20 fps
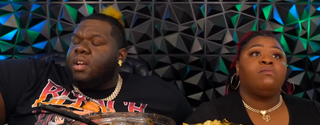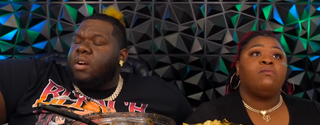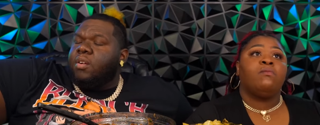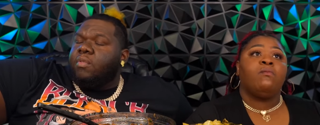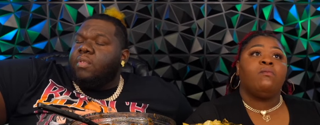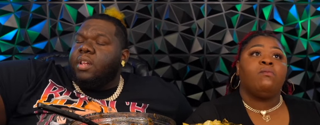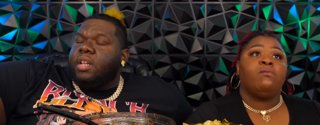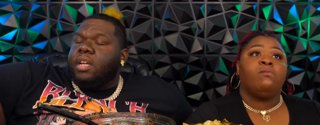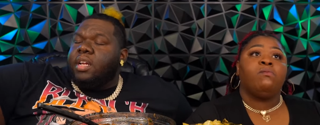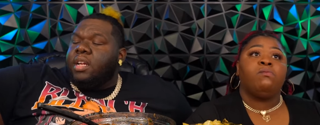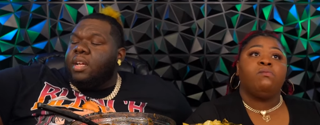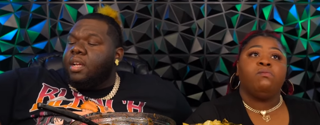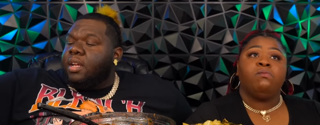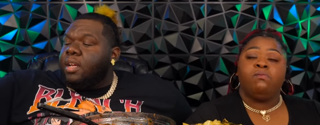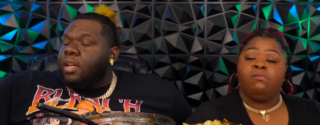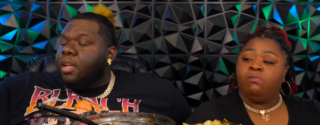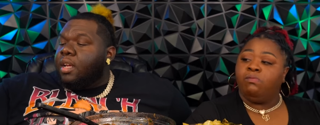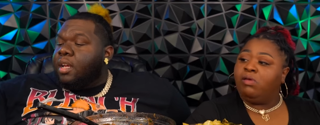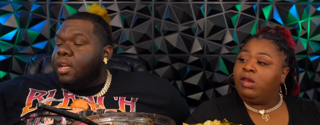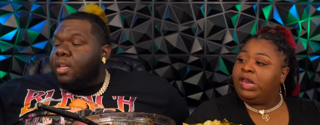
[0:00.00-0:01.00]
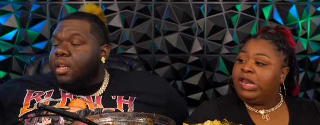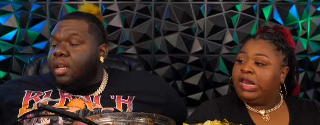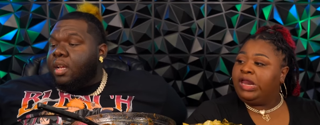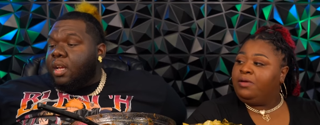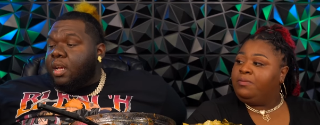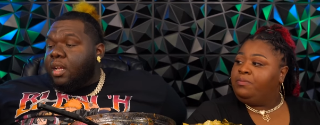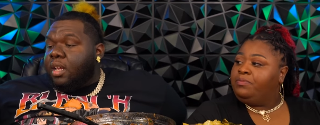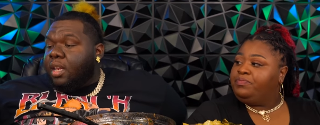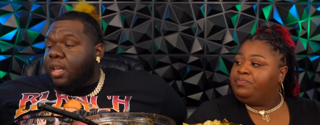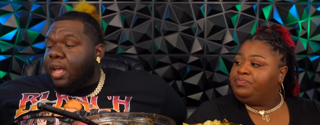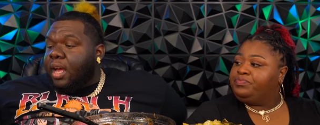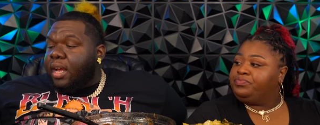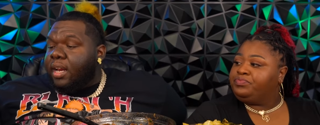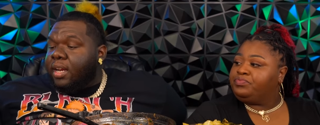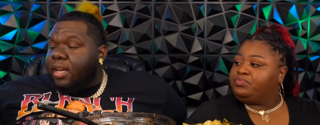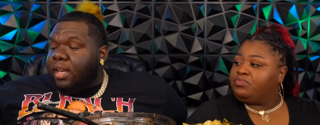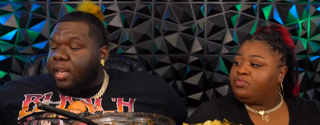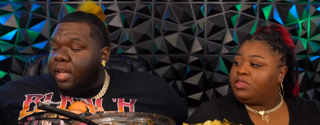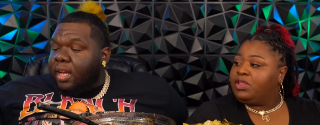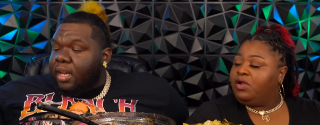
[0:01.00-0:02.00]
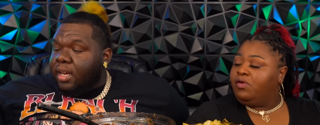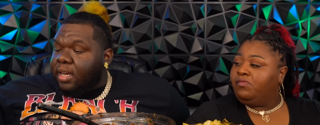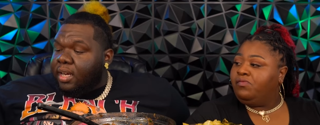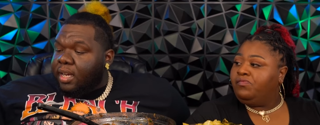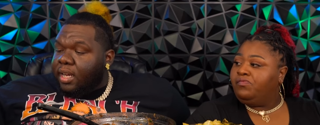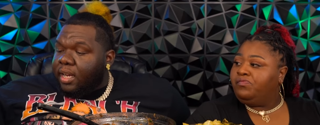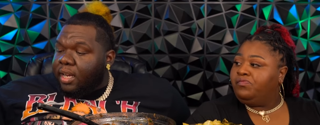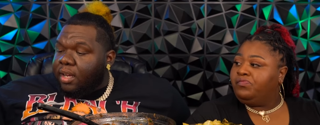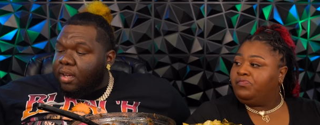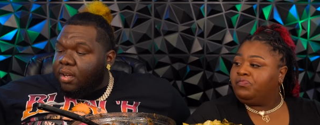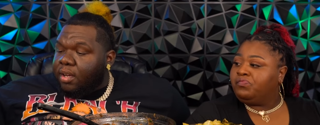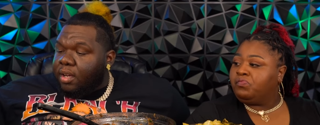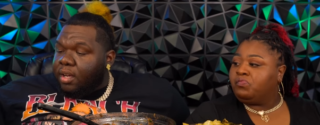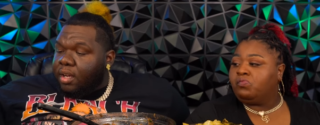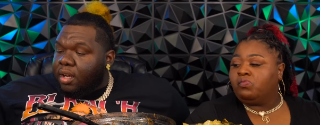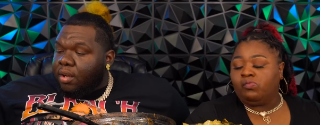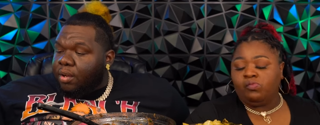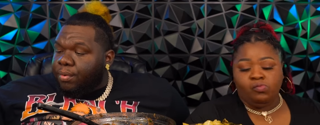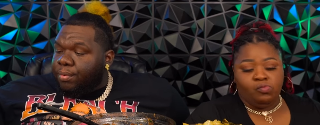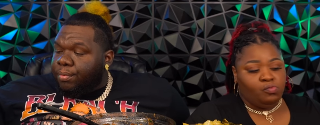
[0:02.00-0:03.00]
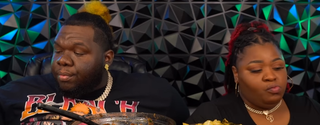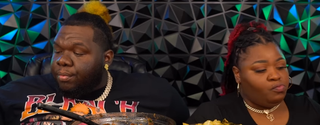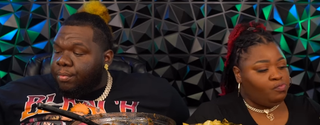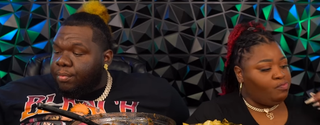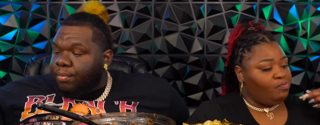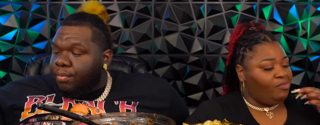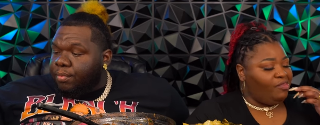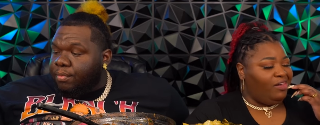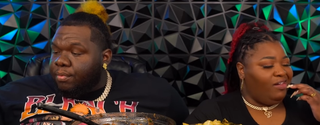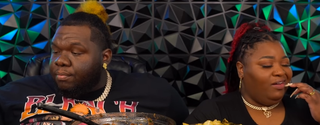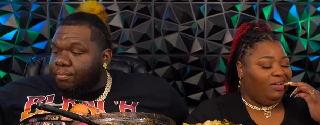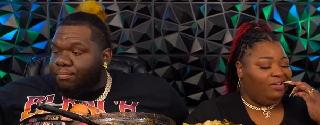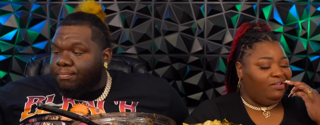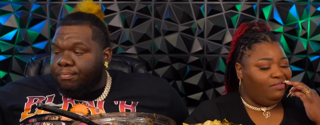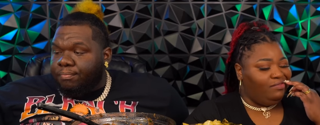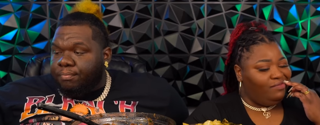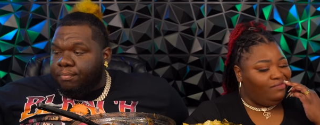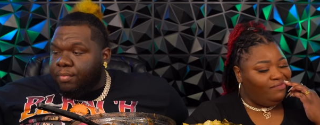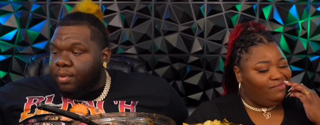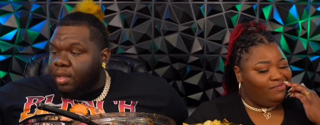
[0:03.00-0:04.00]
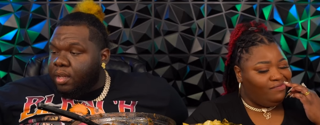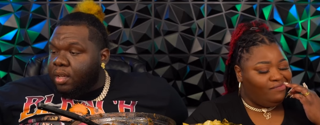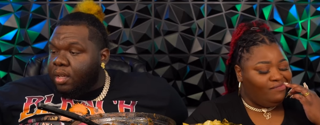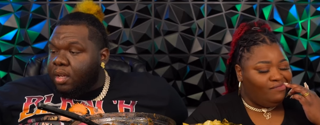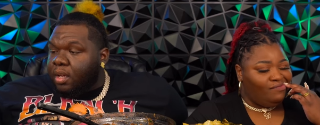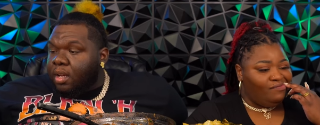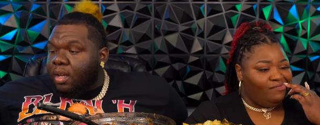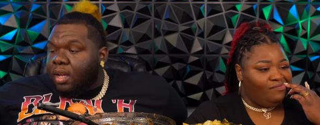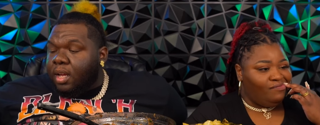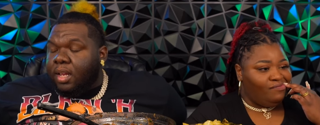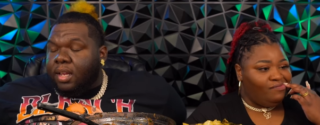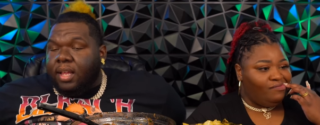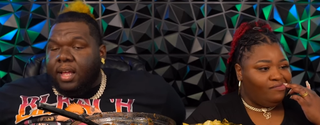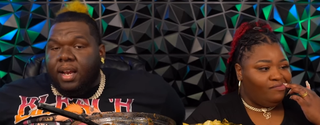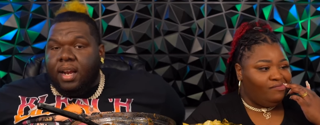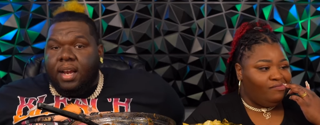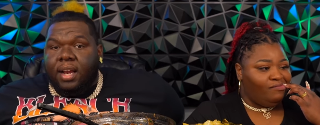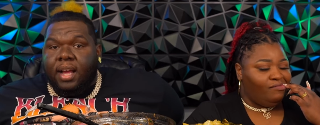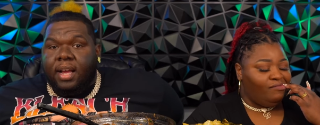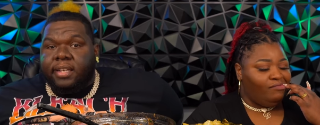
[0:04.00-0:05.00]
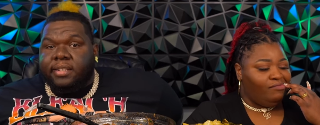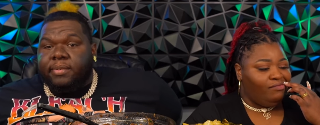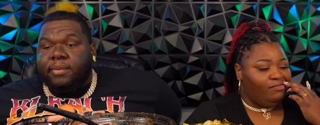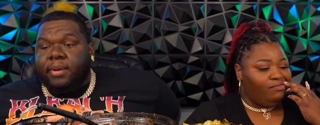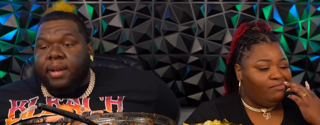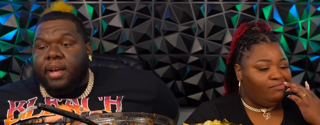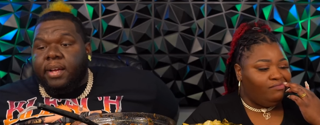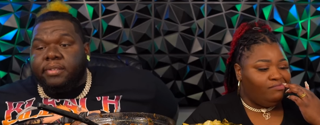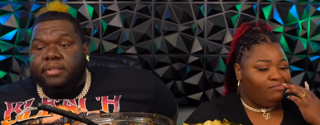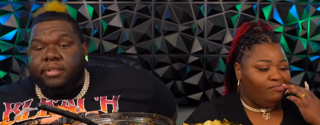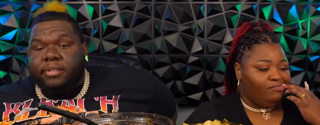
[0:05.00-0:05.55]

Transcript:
Speaker 1: don't really, like, like Danielle can go a lot of nights without